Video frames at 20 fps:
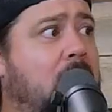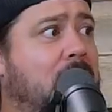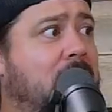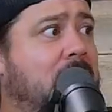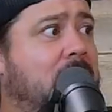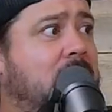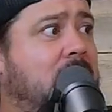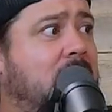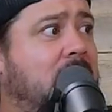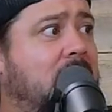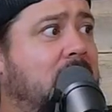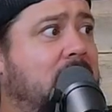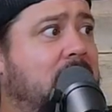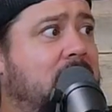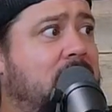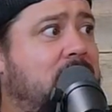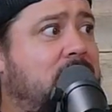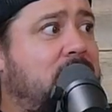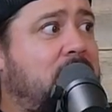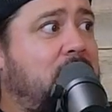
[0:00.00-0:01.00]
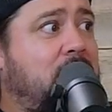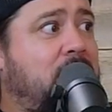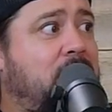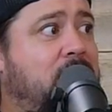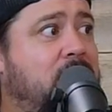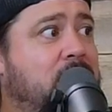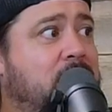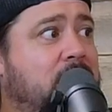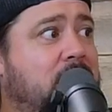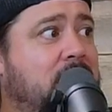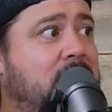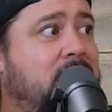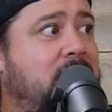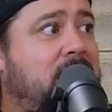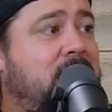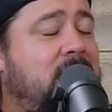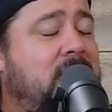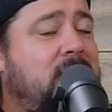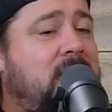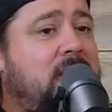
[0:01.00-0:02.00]
wirelessly. So if you
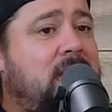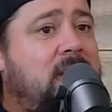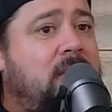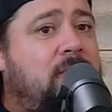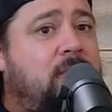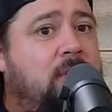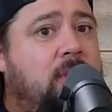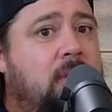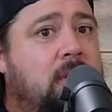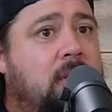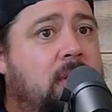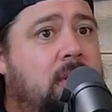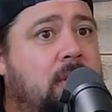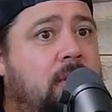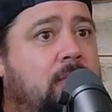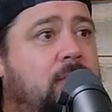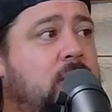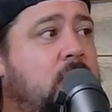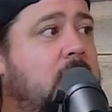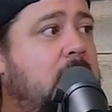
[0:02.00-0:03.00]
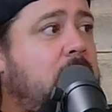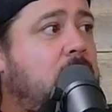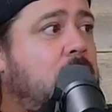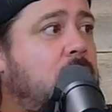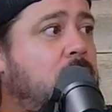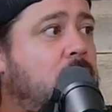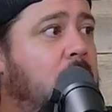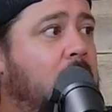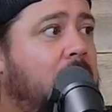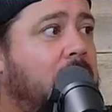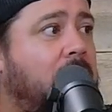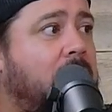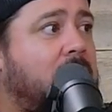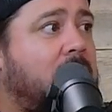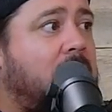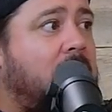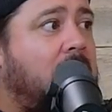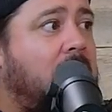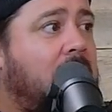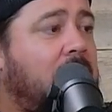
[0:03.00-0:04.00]
can, if you if you got a good
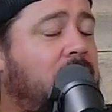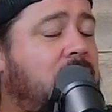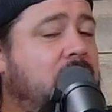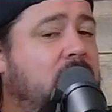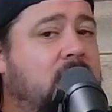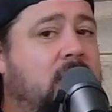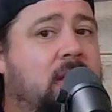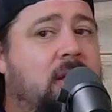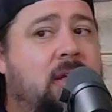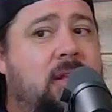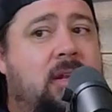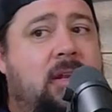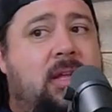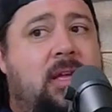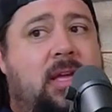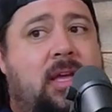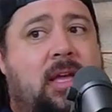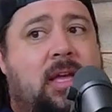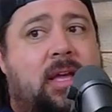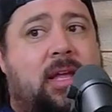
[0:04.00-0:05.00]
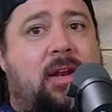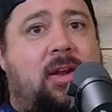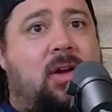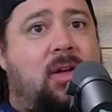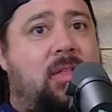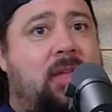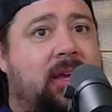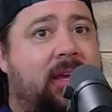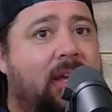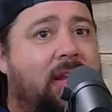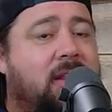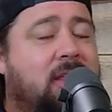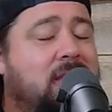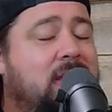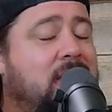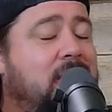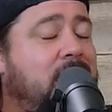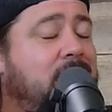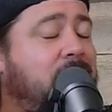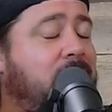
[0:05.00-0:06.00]
wireless connection mm. and all that kind of
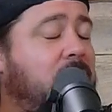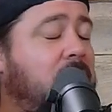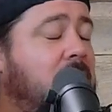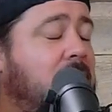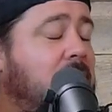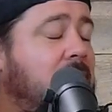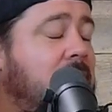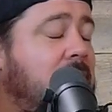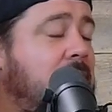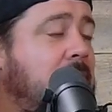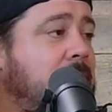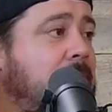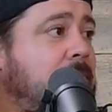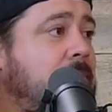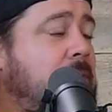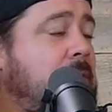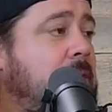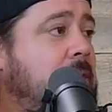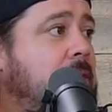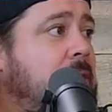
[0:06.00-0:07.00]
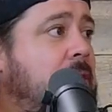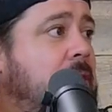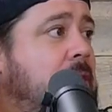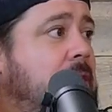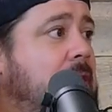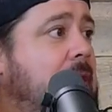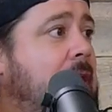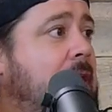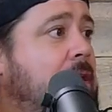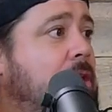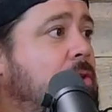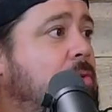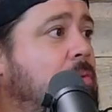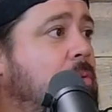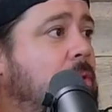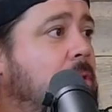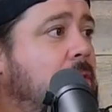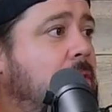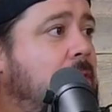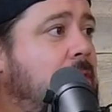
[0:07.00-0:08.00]
stuff, uh, um yeah, you
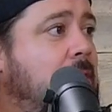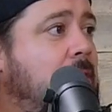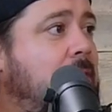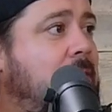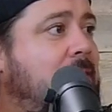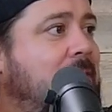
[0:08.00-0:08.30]
were.